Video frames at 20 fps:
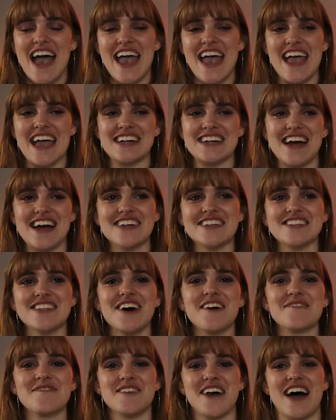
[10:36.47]
and I
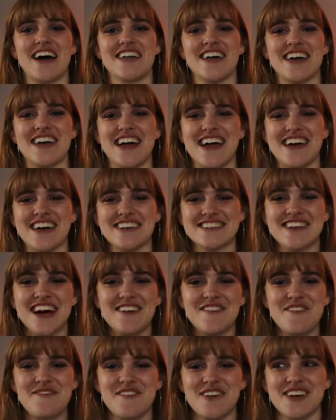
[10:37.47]
love that, like, because
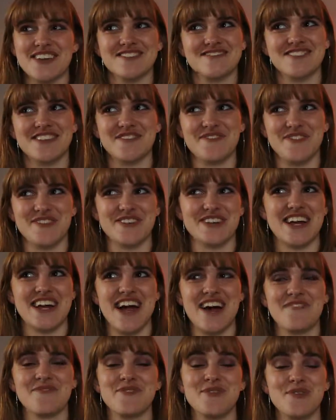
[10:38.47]
I'm a big dreamer, and I
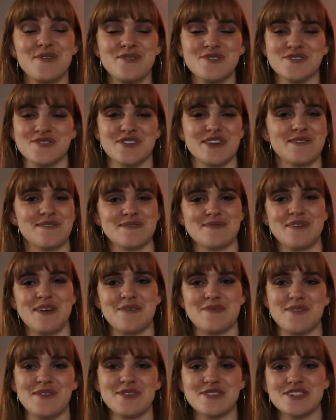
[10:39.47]
have huge dreams for
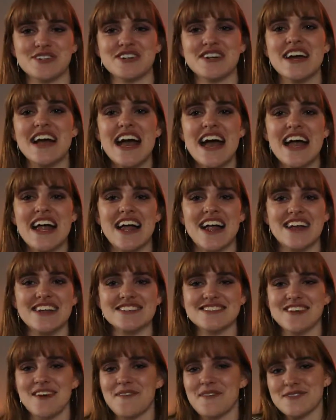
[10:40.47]
my future, and I
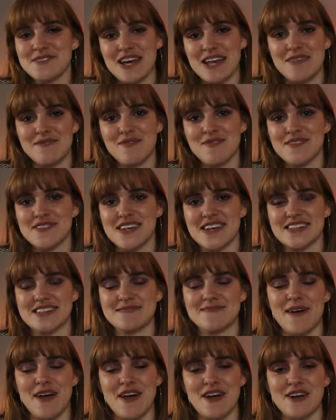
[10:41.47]
just love those kind of movies that
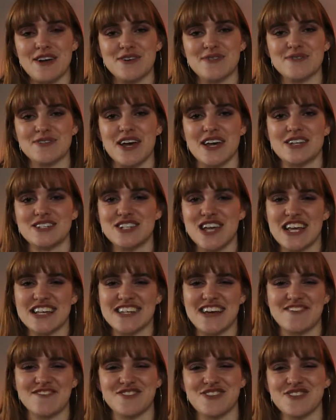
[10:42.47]
inspire you to, like,
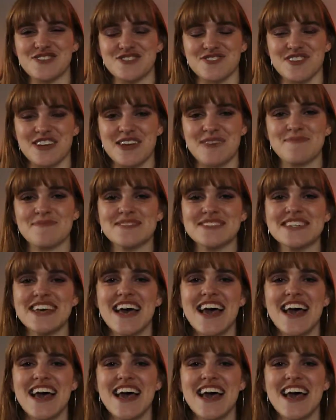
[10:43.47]
chase after your dreams.